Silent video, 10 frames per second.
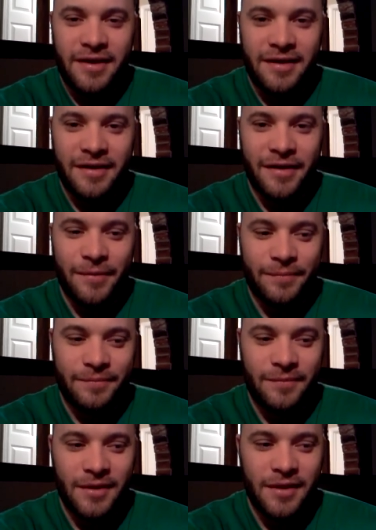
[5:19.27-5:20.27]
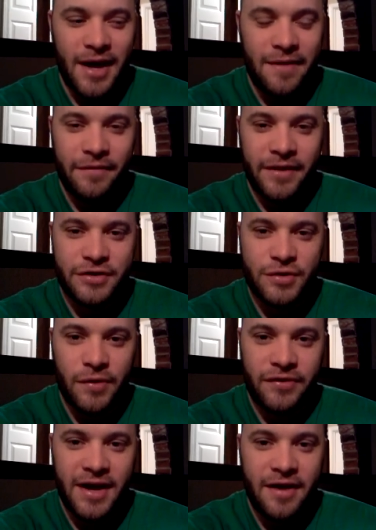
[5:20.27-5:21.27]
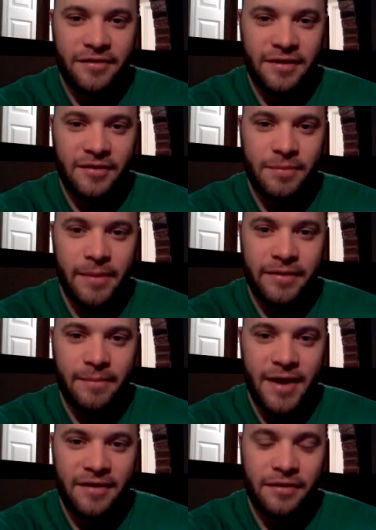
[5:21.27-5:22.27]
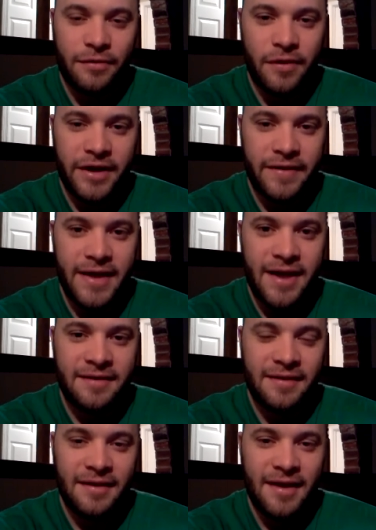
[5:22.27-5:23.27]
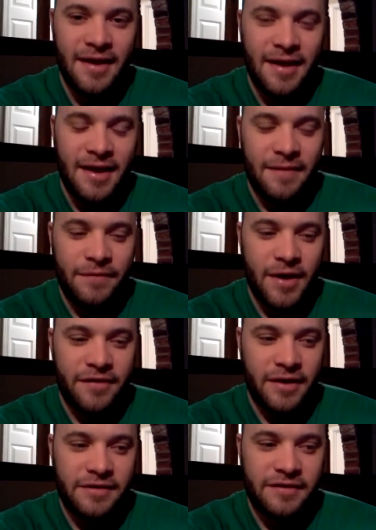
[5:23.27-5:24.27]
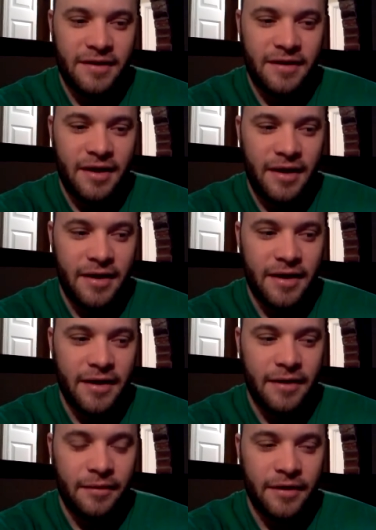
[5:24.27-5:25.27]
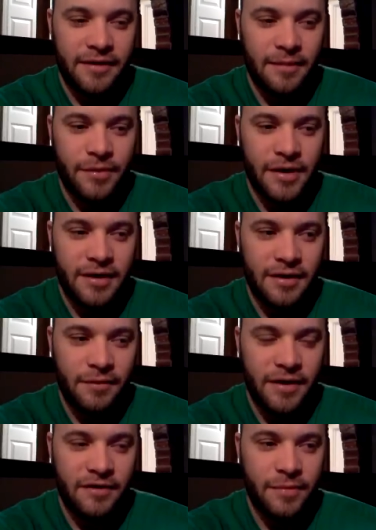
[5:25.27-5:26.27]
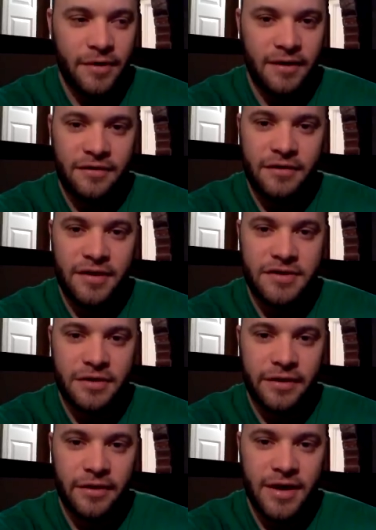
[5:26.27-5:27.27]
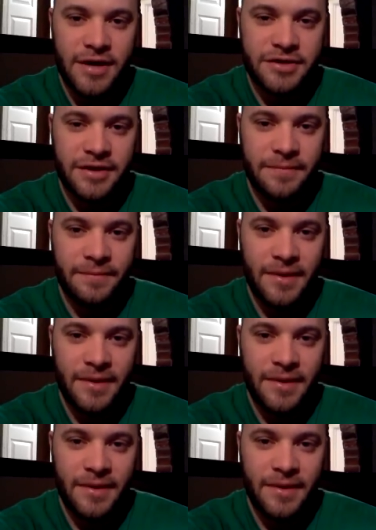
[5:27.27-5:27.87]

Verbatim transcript: Um, I feel like Joel Skousen is probably the best authority on that if you guys are interested, uh, look at the book, read his book, Strategic Relocation,